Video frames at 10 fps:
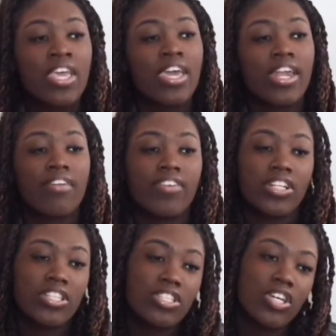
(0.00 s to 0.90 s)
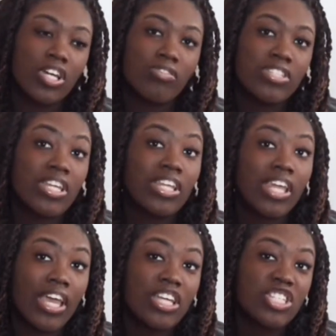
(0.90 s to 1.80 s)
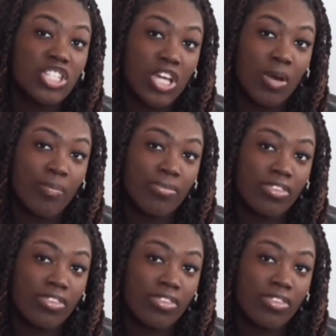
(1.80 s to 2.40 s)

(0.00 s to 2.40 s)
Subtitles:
And I fought this girl. Technically, I got jumped.